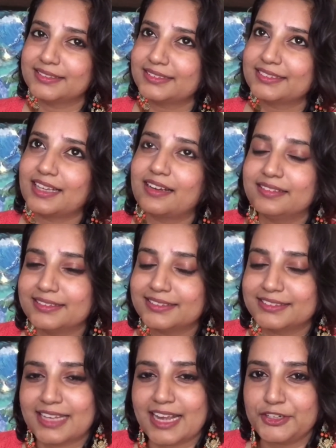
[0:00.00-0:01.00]
Just
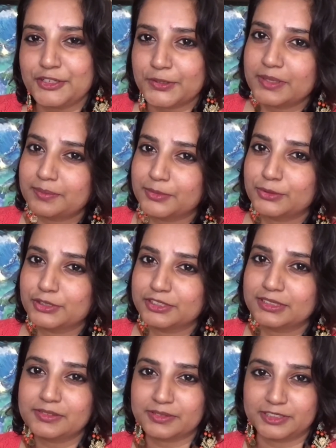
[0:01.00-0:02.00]
understand your
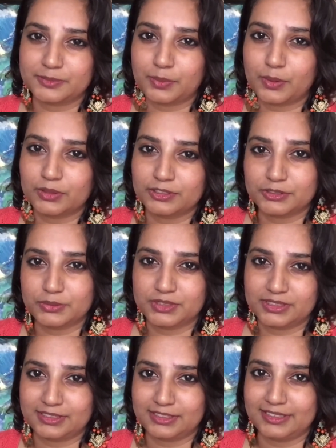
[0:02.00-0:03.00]
emotional response to
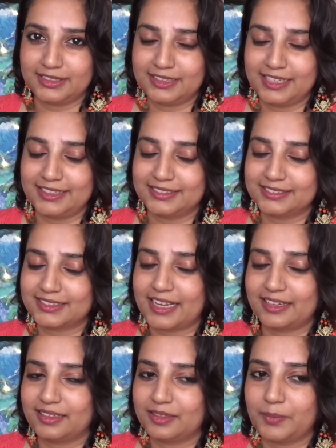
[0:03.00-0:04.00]
certain things
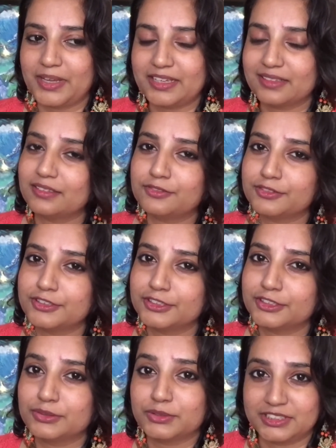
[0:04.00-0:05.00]
and make an
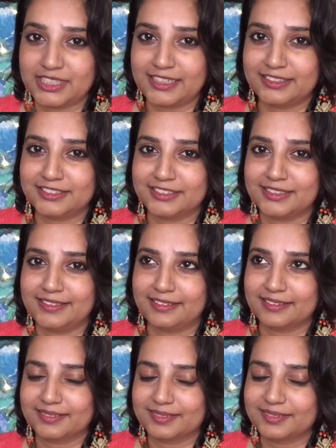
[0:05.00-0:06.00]
effort to change it.
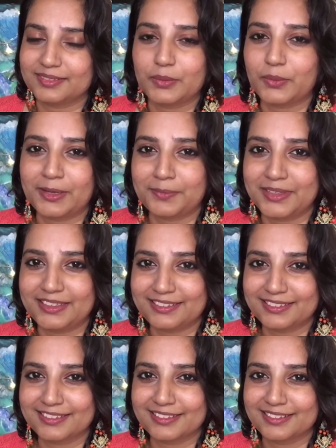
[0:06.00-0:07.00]
You know what I
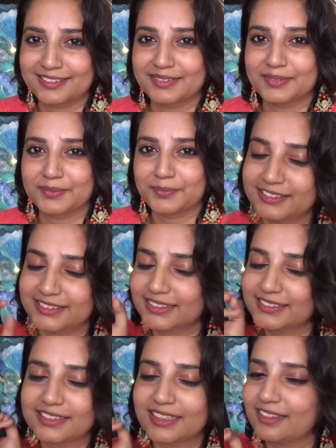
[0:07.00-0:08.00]
mean?
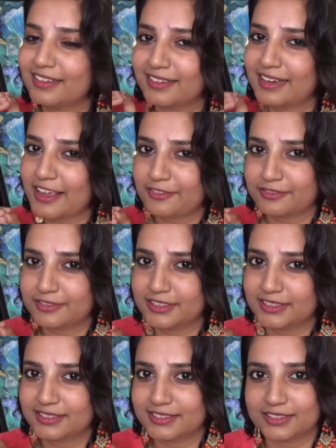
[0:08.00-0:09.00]
Just a little
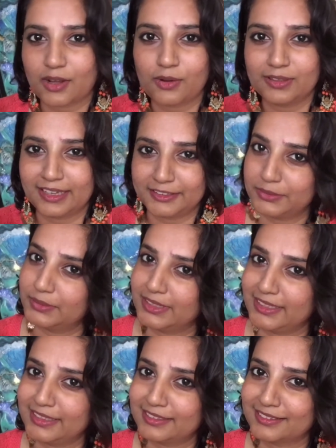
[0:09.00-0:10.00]
effort is all that you
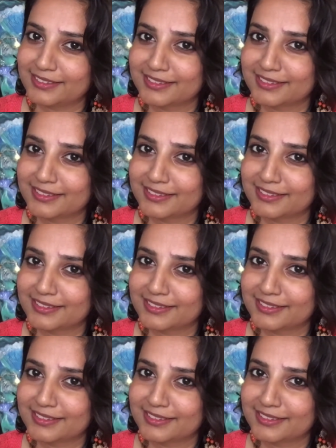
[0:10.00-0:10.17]
need.